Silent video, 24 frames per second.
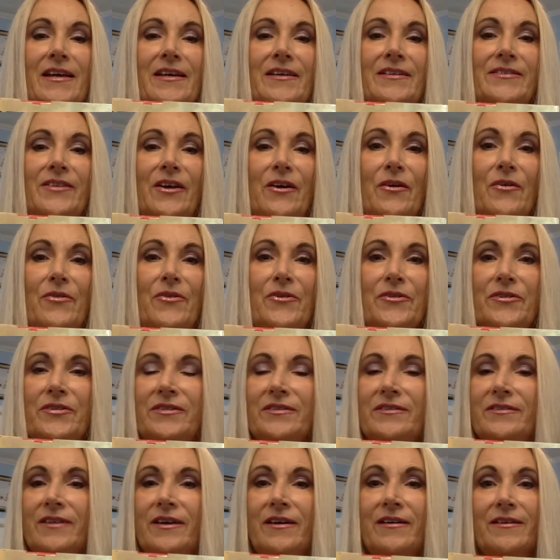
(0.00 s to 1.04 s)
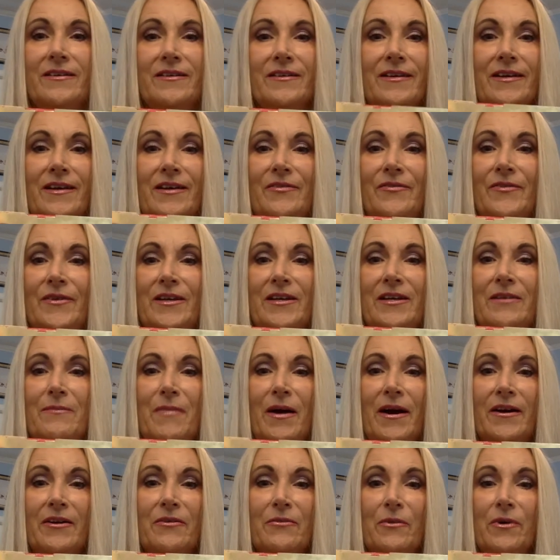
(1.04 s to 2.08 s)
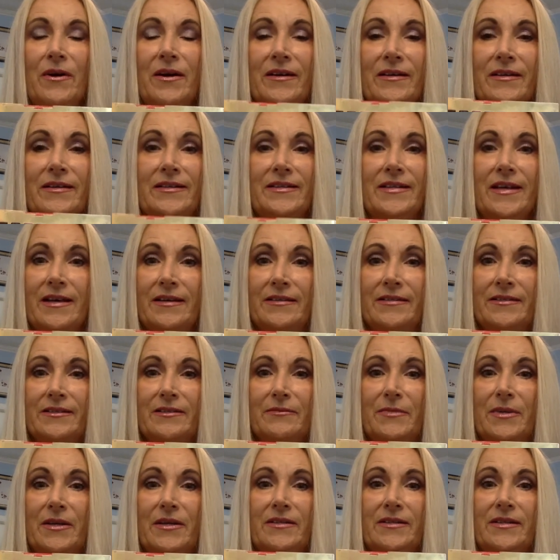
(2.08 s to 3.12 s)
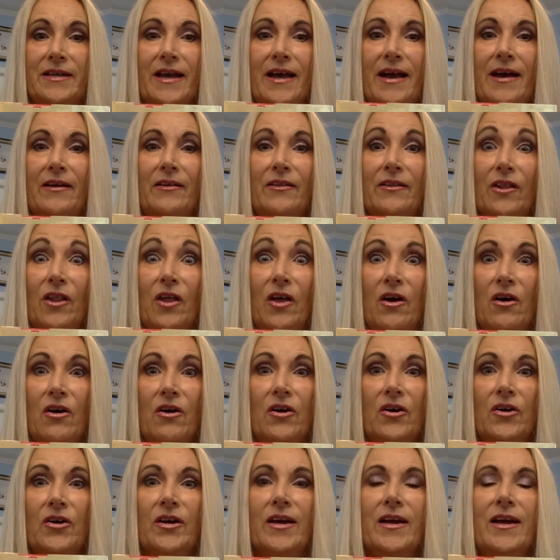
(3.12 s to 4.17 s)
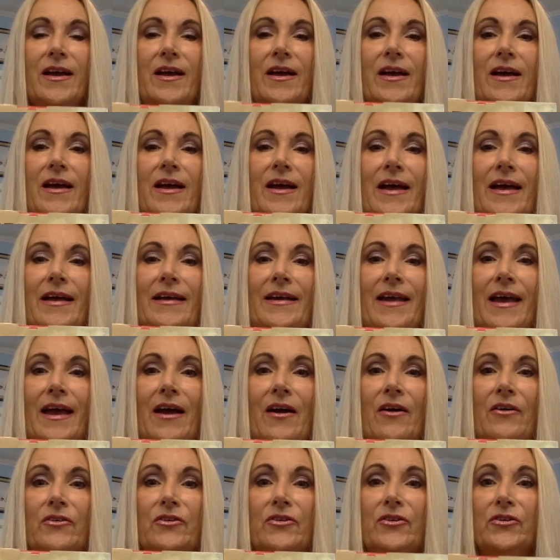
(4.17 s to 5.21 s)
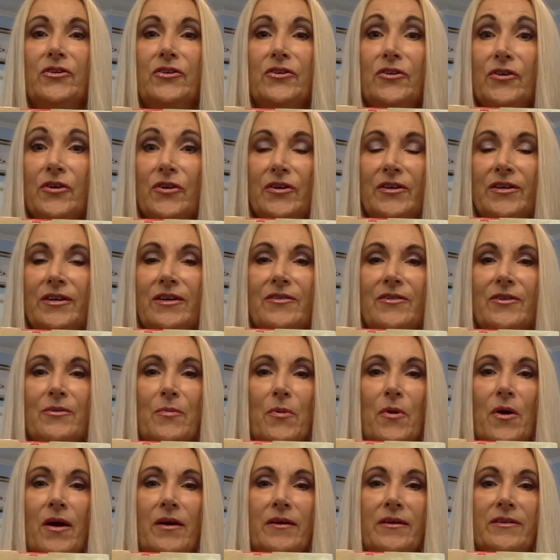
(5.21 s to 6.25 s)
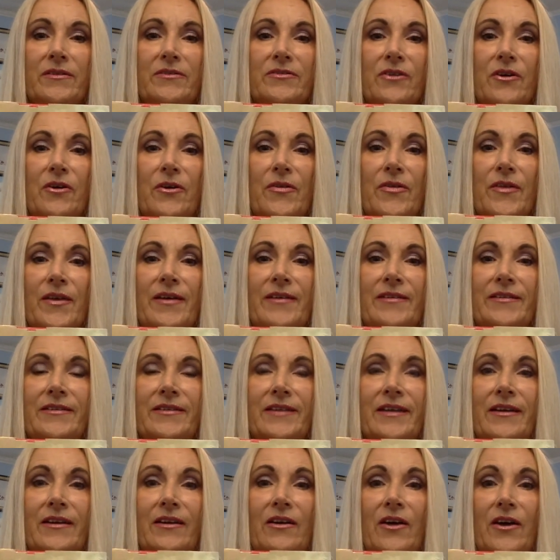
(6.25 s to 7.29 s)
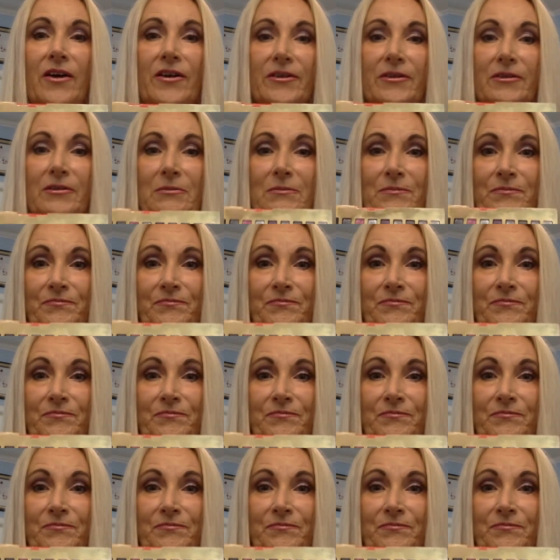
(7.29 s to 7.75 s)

So there's, if anybody wanted a testament to how long and how good the products are with Estee Lauder,